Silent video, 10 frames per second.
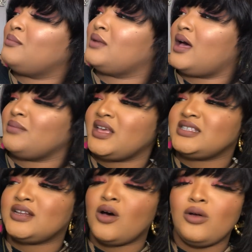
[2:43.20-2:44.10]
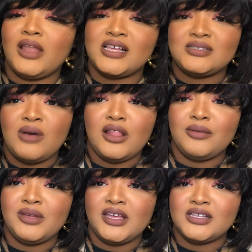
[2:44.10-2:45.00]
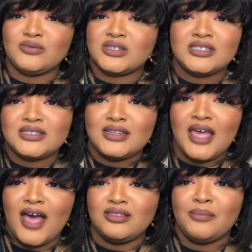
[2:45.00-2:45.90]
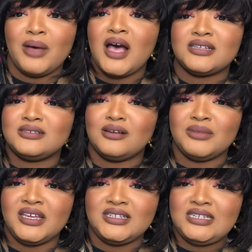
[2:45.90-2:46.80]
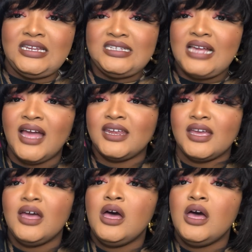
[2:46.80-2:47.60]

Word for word: I'm, I'm guessing a whole lot smaller because once it's in the, out the box, it's going to be teeny tiny.